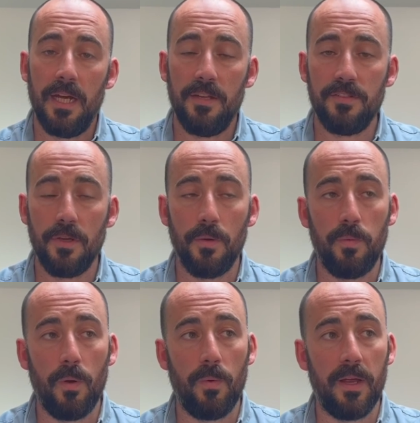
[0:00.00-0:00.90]
And so
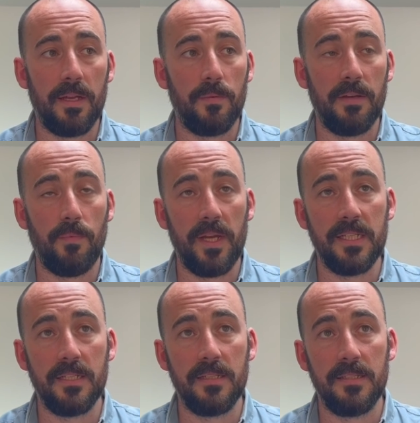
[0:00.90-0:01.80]
what we're kind of
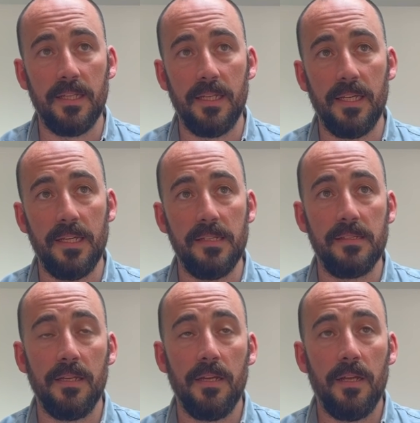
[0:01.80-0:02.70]
waiting to see
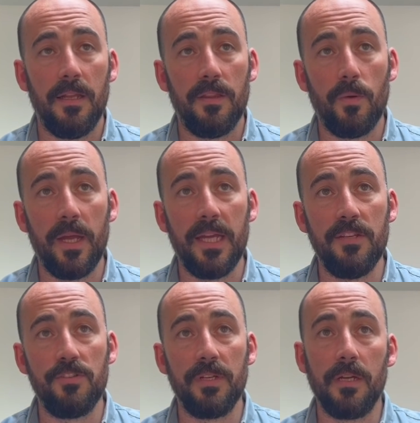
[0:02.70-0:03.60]
is the way
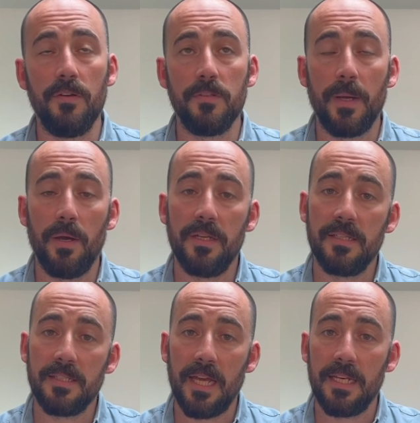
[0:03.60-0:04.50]
industry goes about
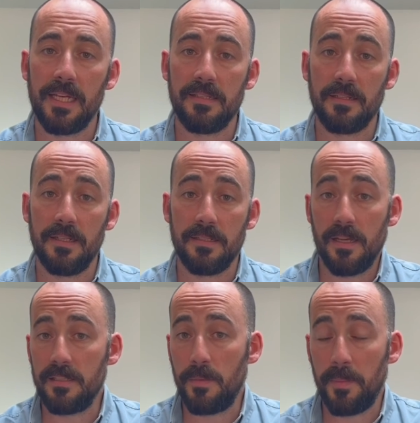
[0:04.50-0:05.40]
understanding its
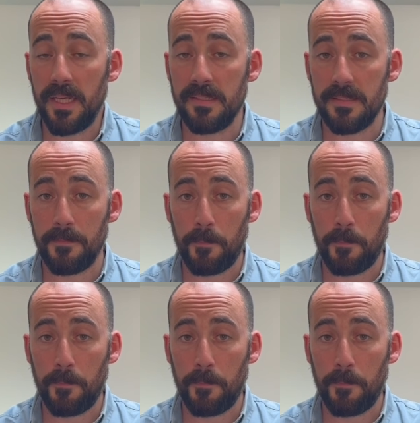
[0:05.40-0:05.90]
customer base